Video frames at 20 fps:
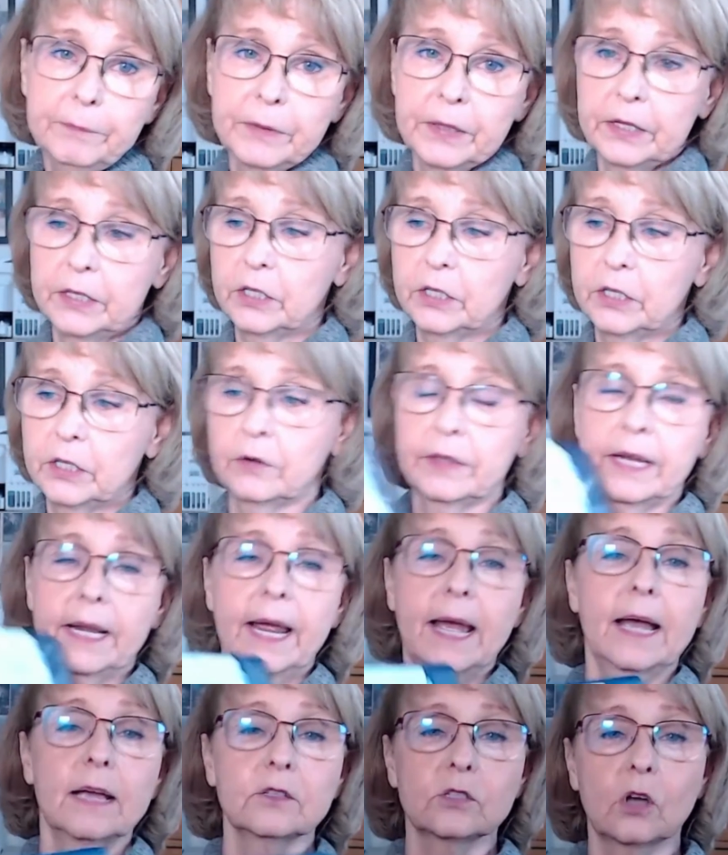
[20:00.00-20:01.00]
that
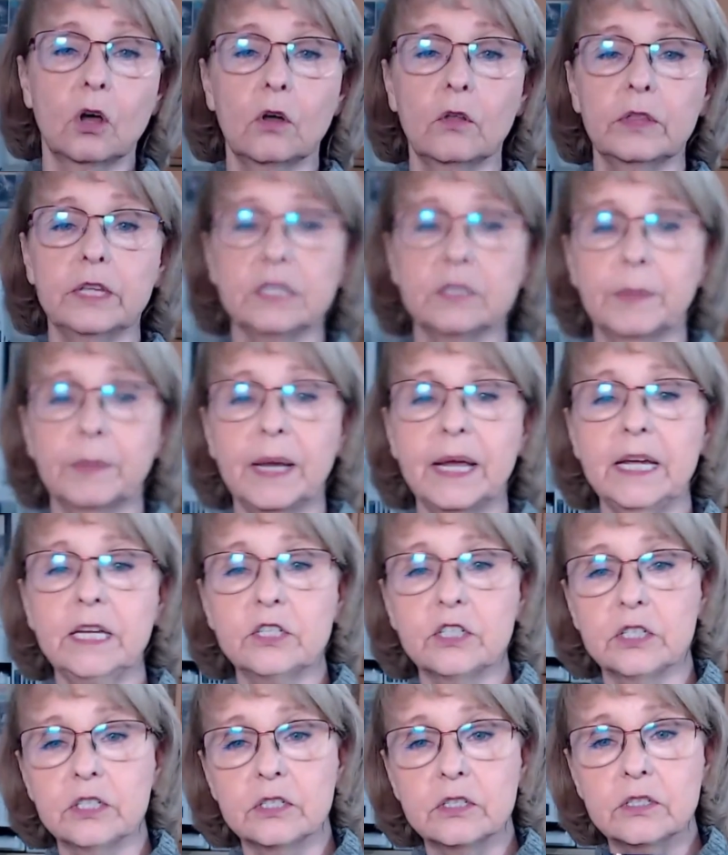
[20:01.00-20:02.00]
has all these
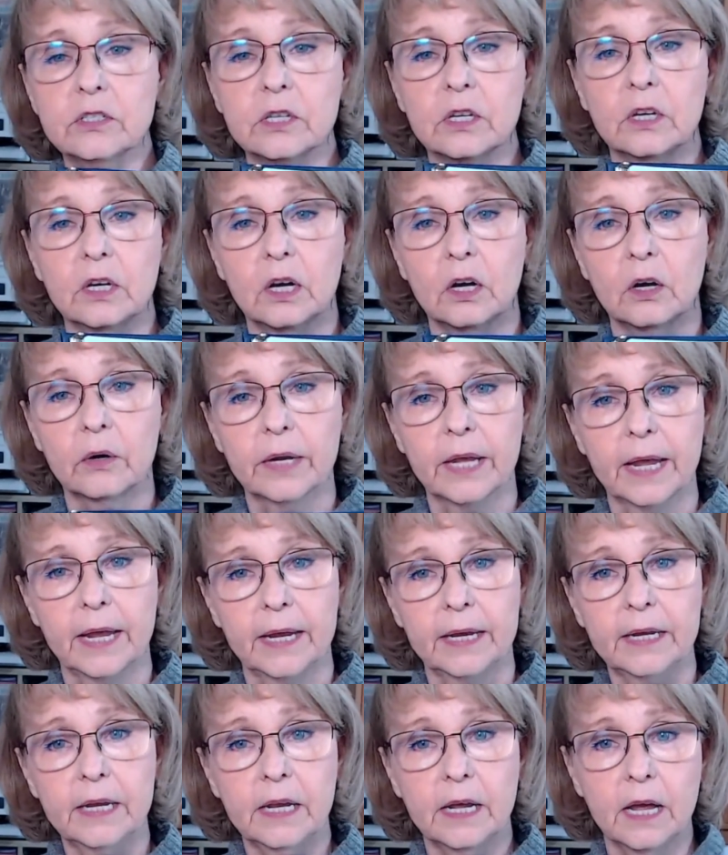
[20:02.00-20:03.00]
pages,
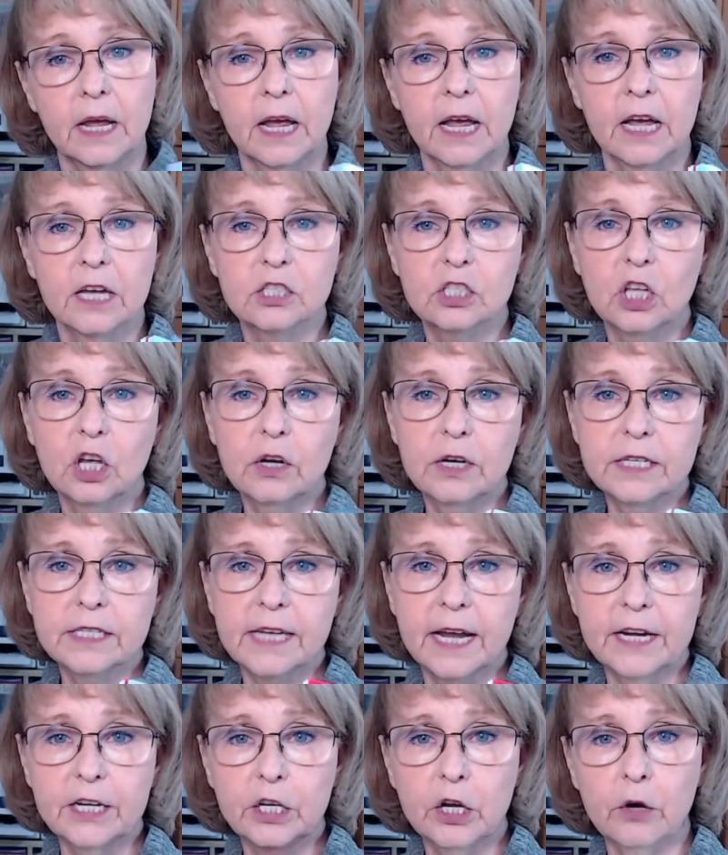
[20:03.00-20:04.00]
okay? As long as
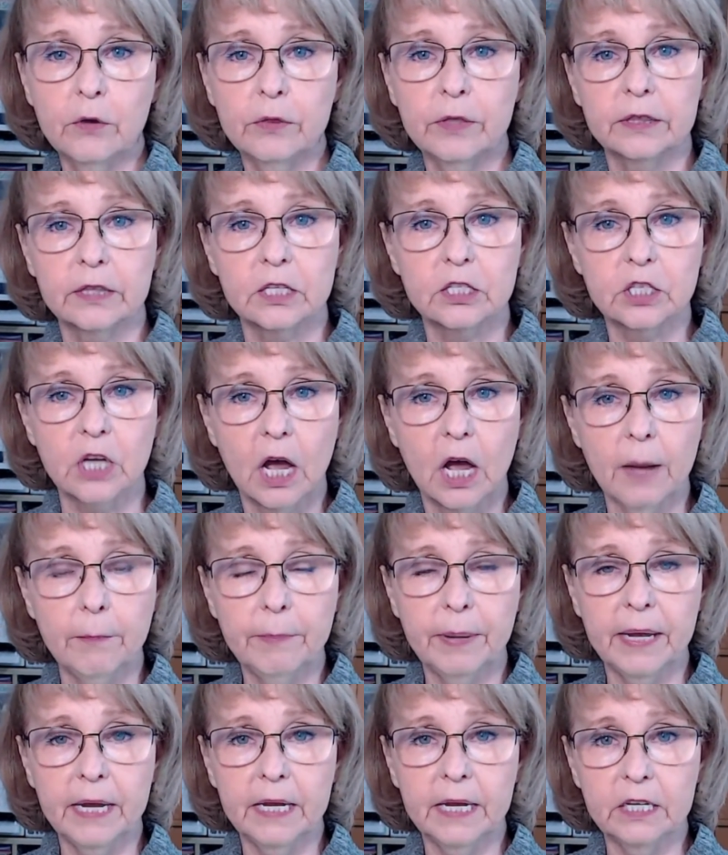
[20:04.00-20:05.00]
I know that the top
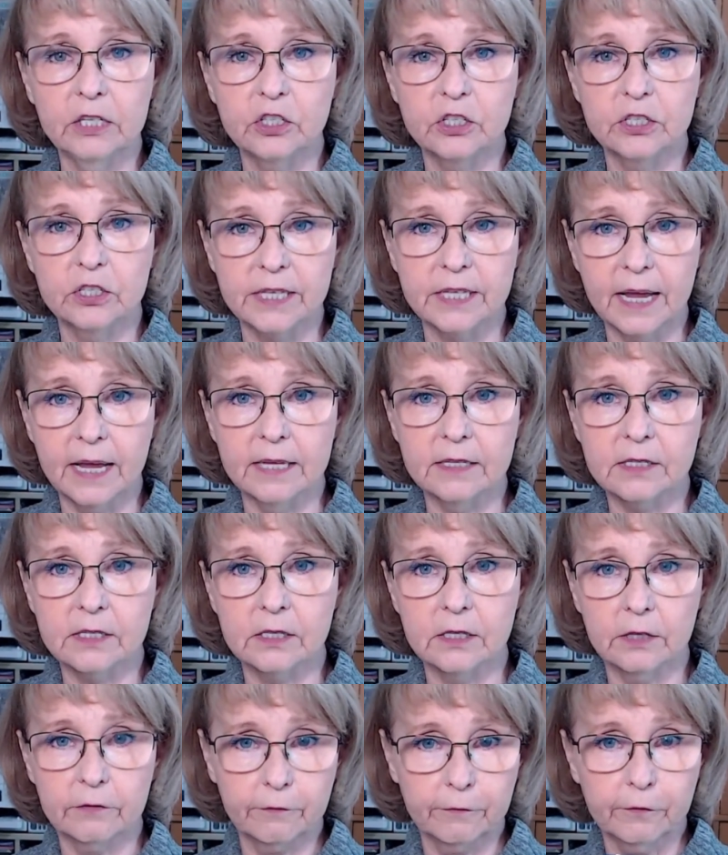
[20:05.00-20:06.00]
page says
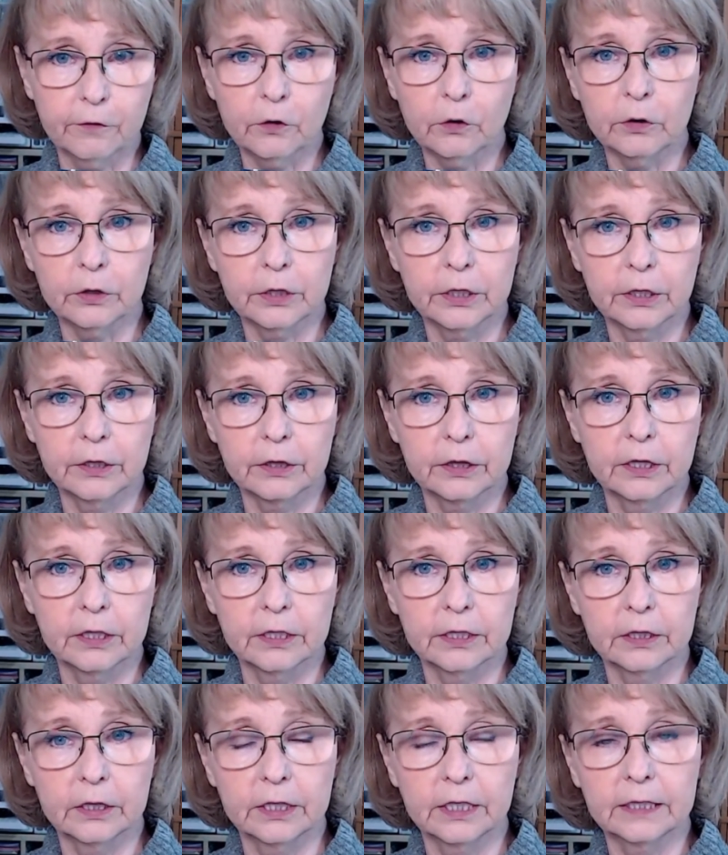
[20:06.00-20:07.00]

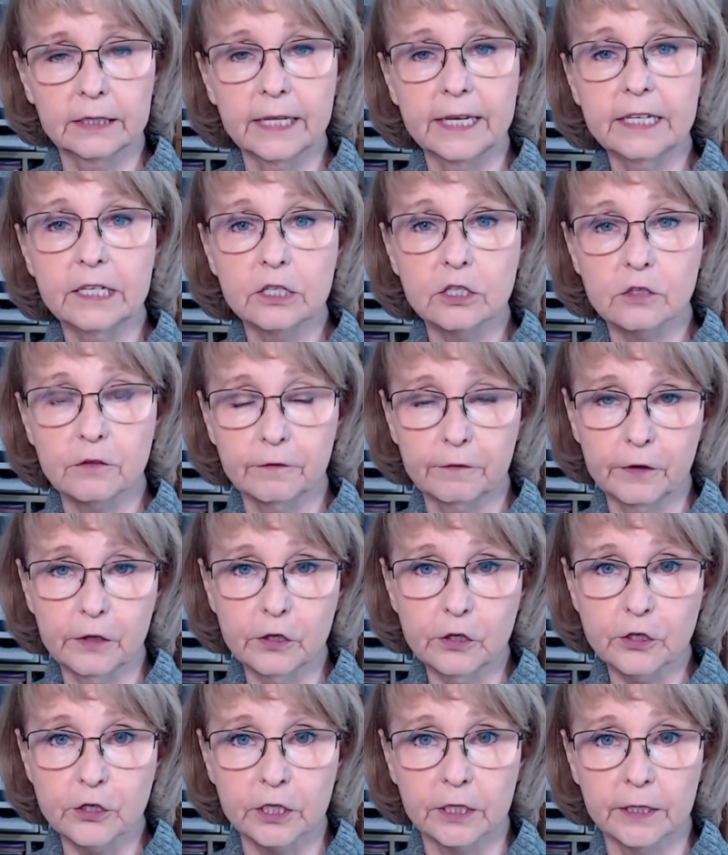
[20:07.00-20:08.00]
the latest
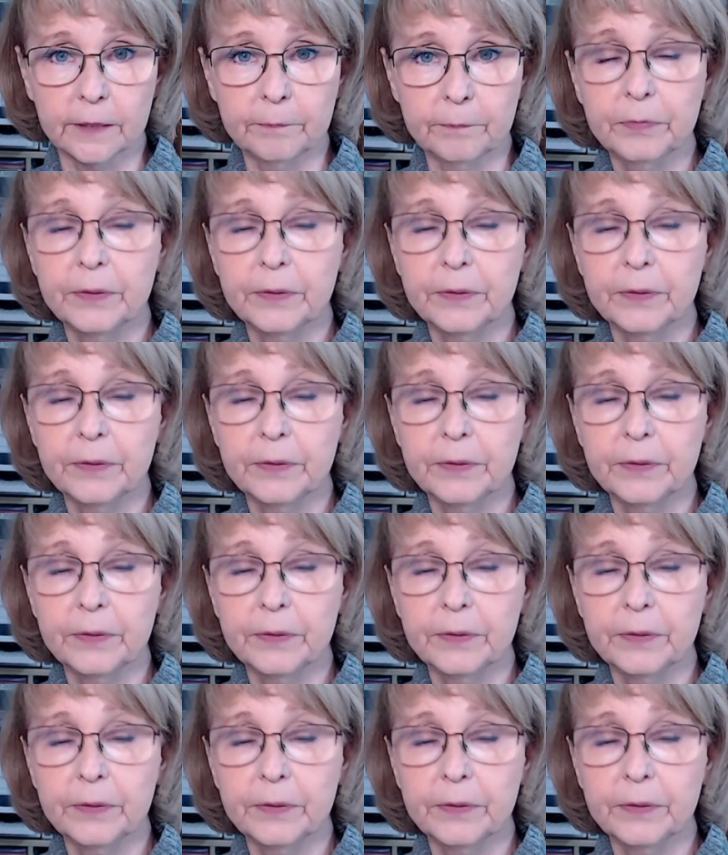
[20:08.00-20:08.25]
version,